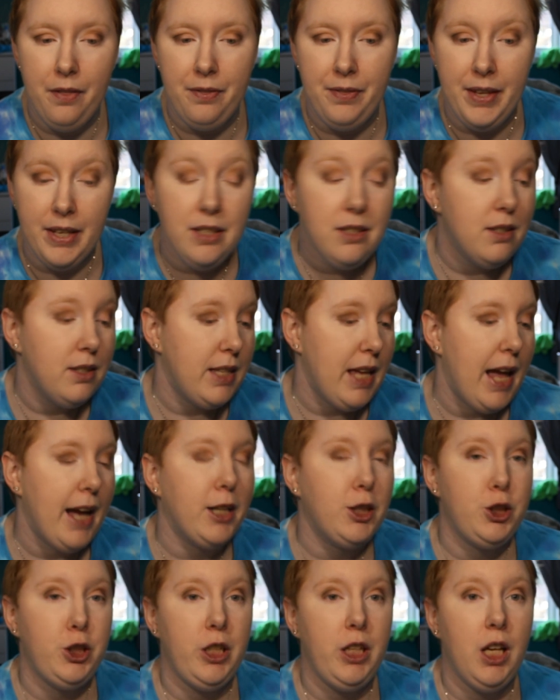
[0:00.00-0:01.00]
this is
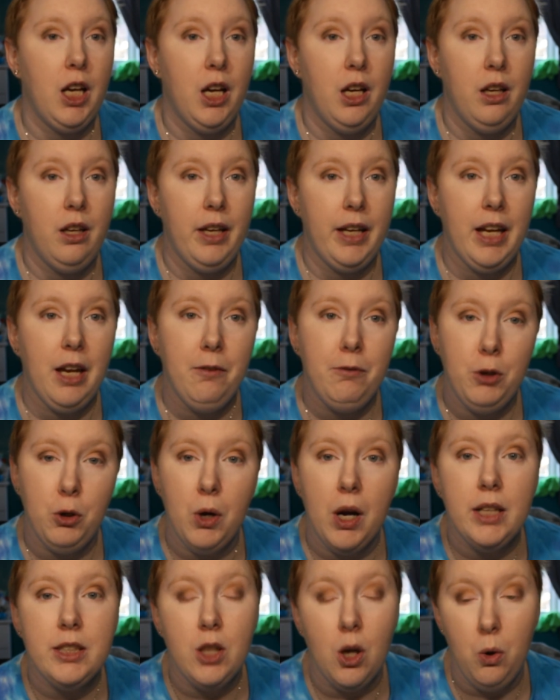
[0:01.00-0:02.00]
actually, like, if
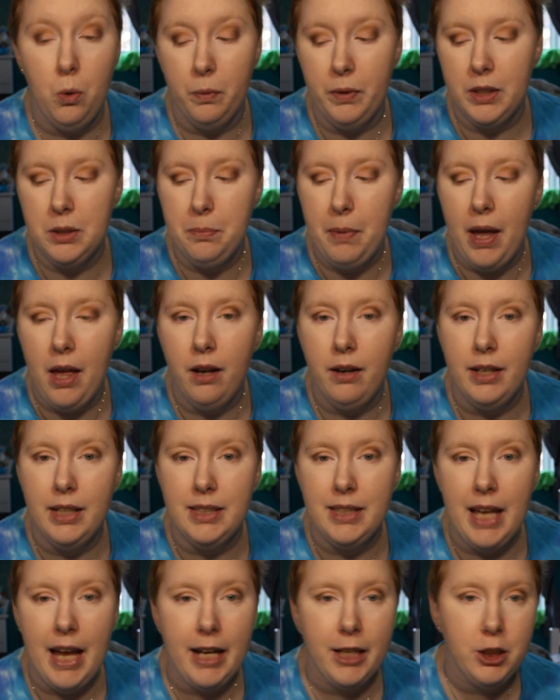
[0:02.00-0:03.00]
you guys own this palette,
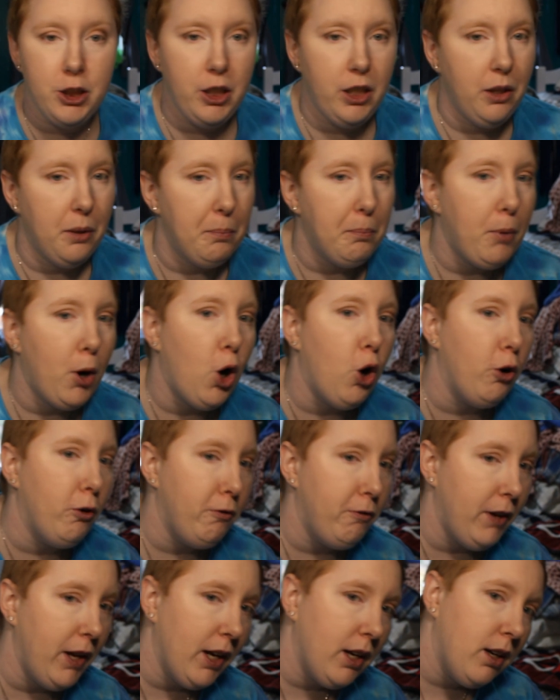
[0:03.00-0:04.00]
it's actually the
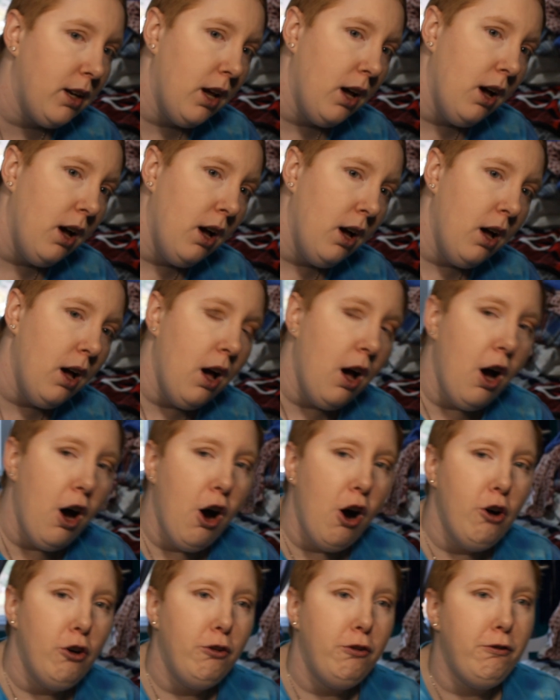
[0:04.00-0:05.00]
perfect
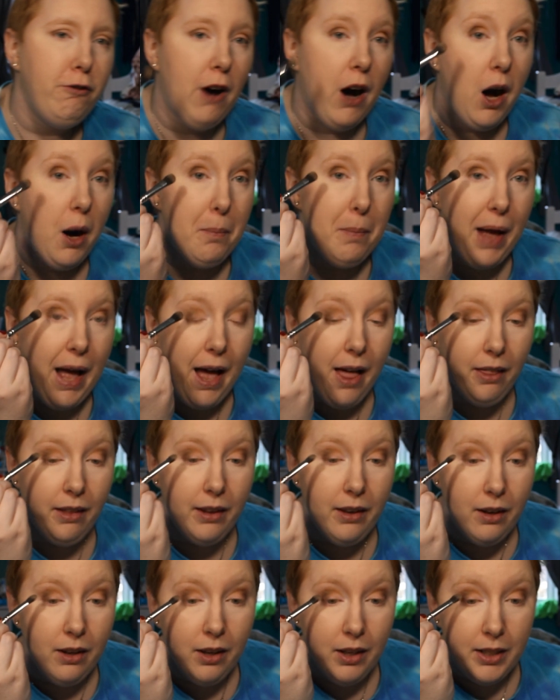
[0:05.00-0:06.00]
fall
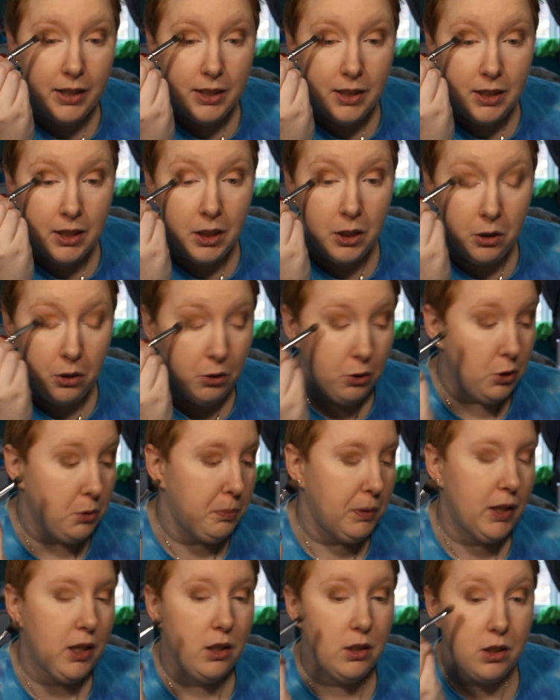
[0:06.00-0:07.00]
palette to use
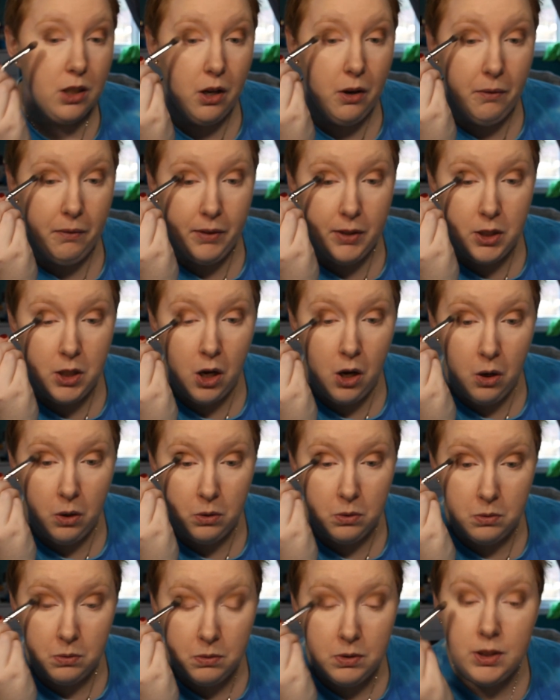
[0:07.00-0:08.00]
because of the
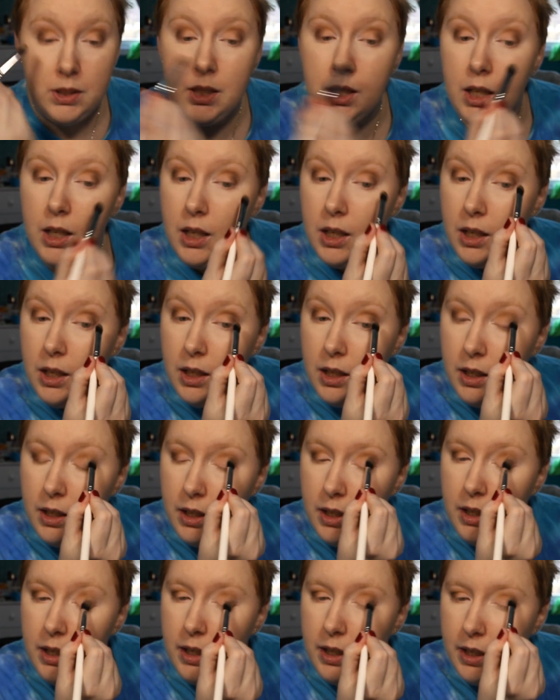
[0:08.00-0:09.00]
tones
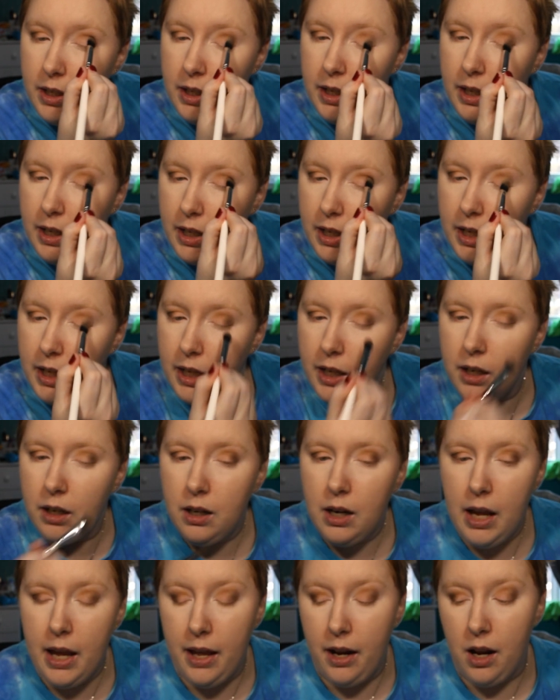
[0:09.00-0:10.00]
in
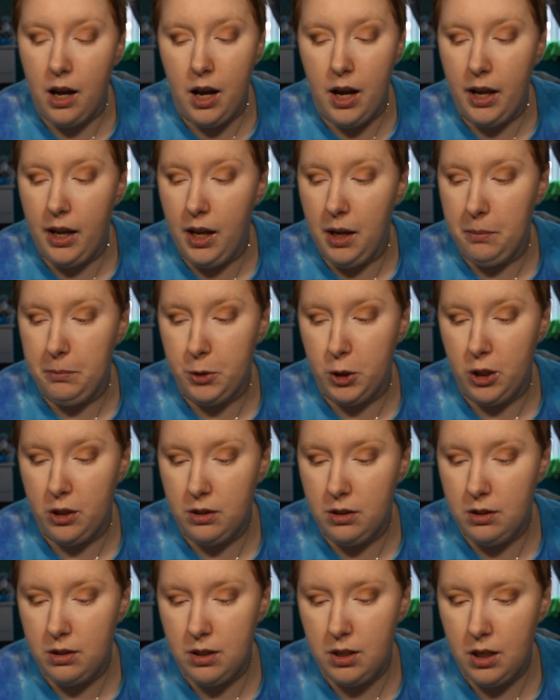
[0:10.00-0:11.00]
here. And I am
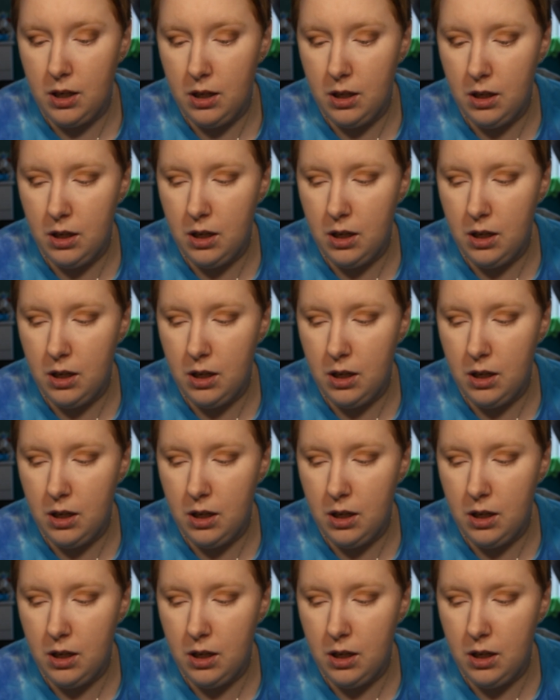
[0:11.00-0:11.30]
just